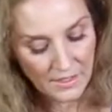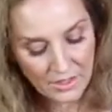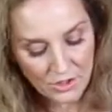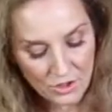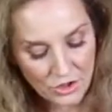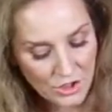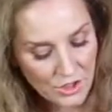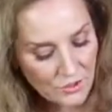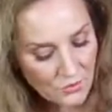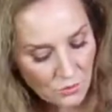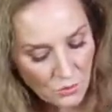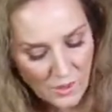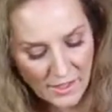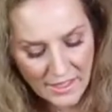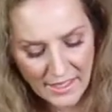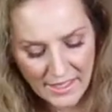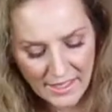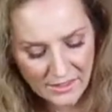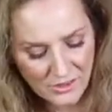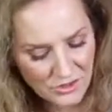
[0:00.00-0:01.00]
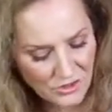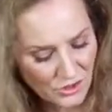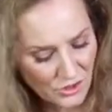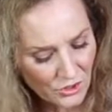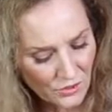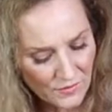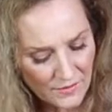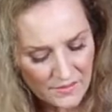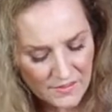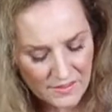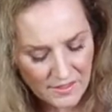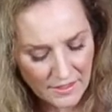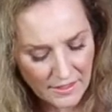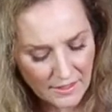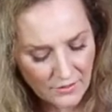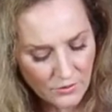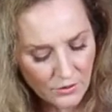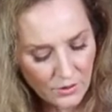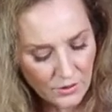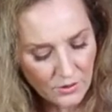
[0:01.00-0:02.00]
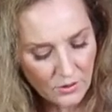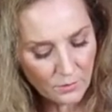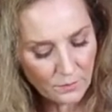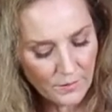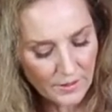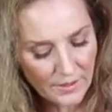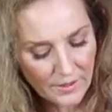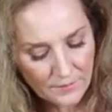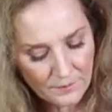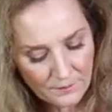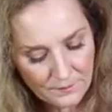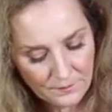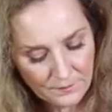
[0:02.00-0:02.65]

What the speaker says: And you just want to kind of stir this together a little bit.